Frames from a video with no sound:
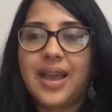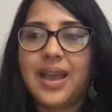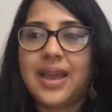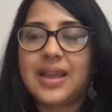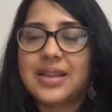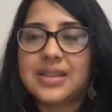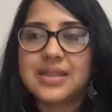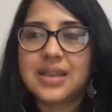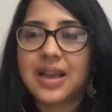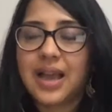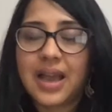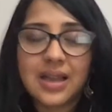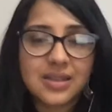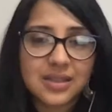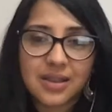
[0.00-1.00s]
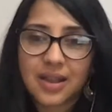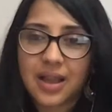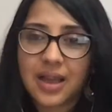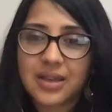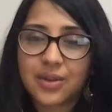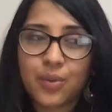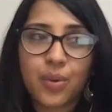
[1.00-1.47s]
And I
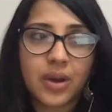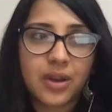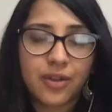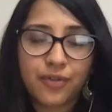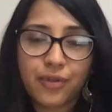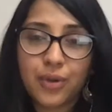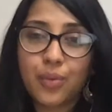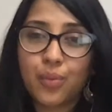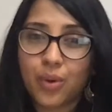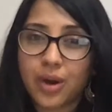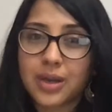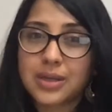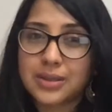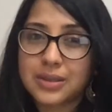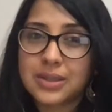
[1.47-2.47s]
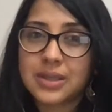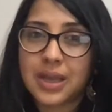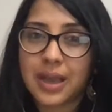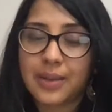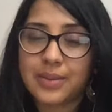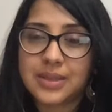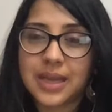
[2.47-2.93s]
had quite a few work
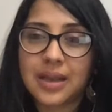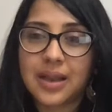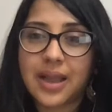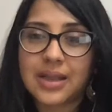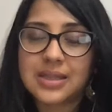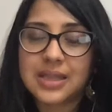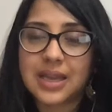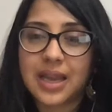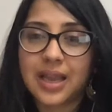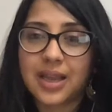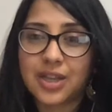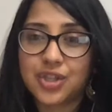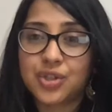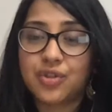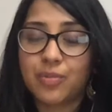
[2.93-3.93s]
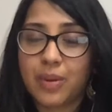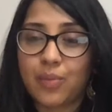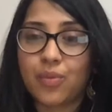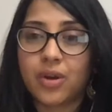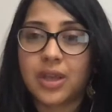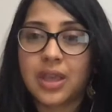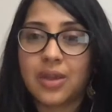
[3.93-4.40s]
deadlines that I should have
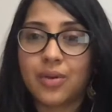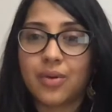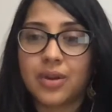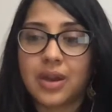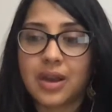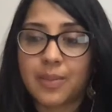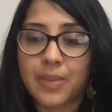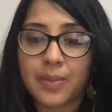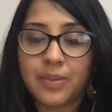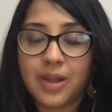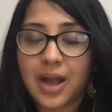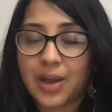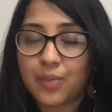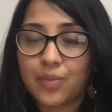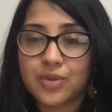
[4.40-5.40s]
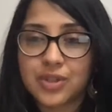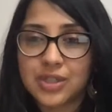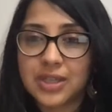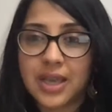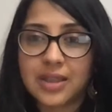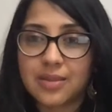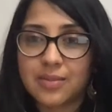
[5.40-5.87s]
been working on, and my plan was to
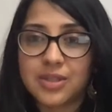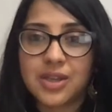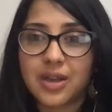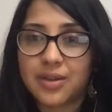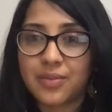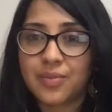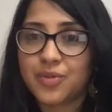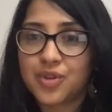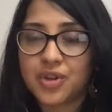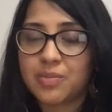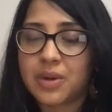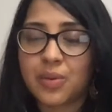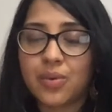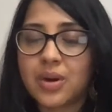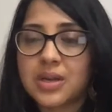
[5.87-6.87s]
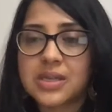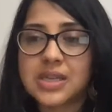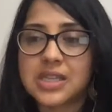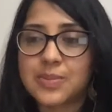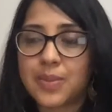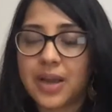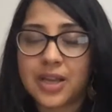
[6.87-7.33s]
get them done during my work
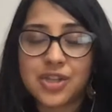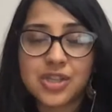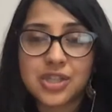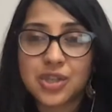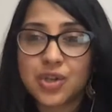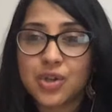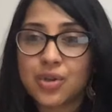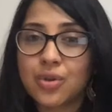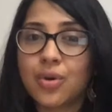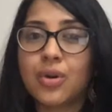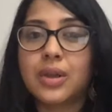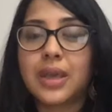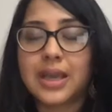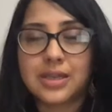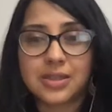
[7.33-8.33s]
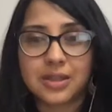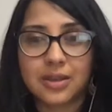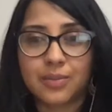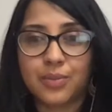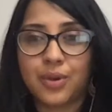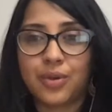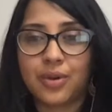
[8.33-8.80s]
days, but I just could not get to the
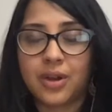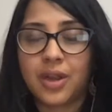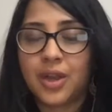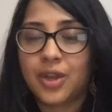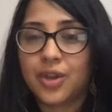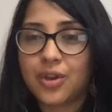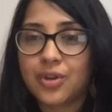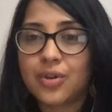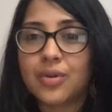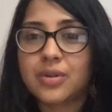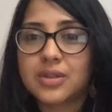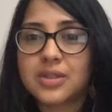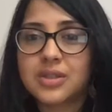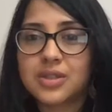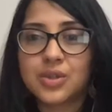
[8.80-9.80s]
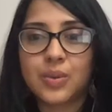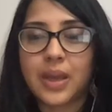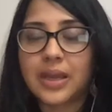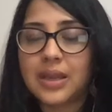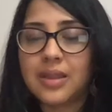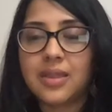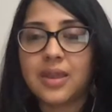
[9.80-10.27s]
computer, could not do
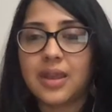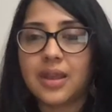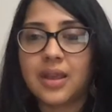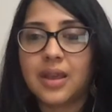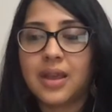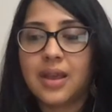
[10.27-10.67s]
anything.